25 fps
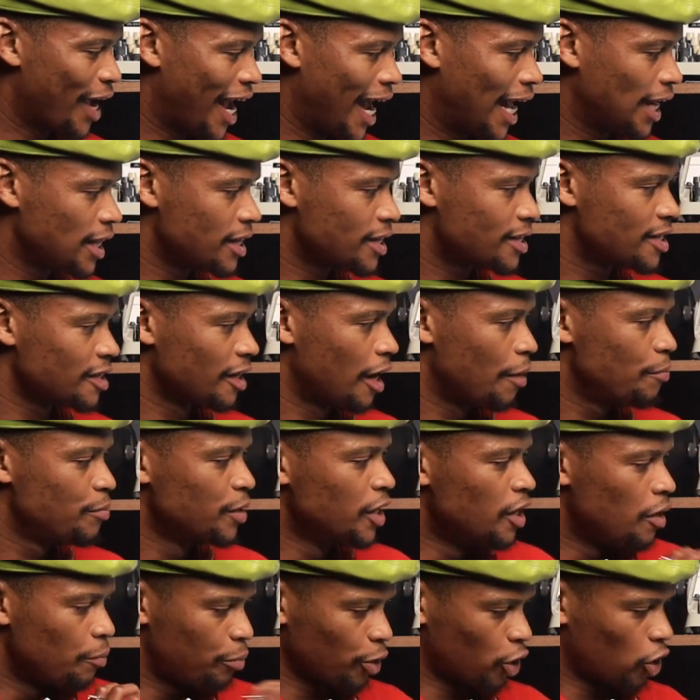And
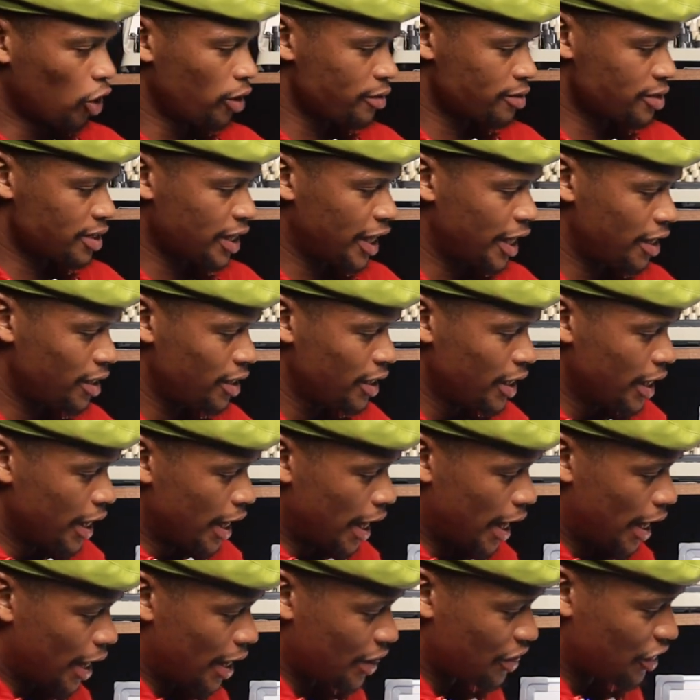because then
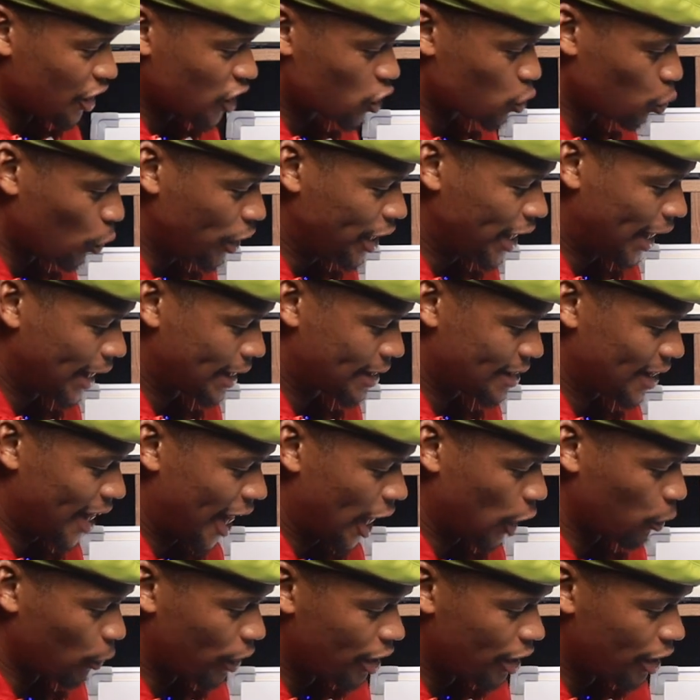this Wydad side,